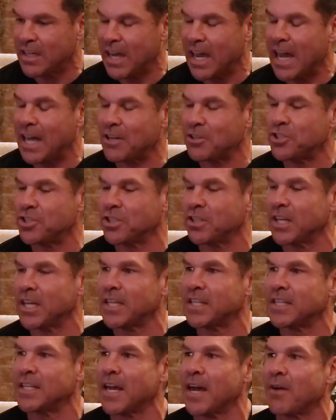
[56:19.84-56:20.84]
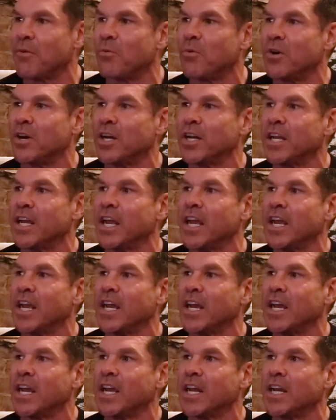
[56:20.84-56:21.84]
How'd you like that one?
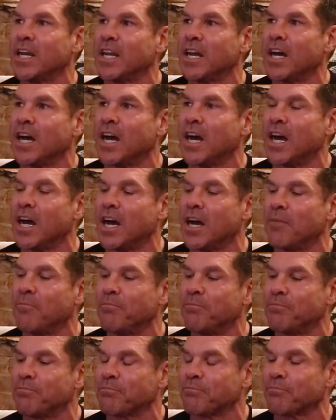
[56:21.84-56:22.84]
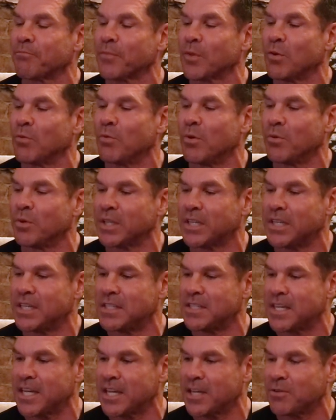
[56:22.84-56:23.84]
And um, what were
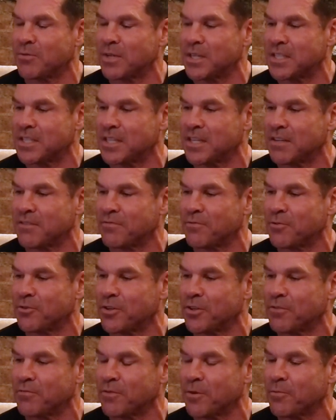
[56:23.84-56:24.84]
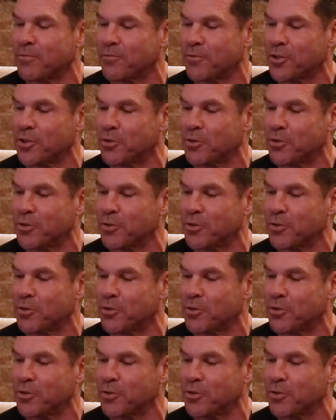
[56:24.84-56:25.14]
key takeaways there for, for, for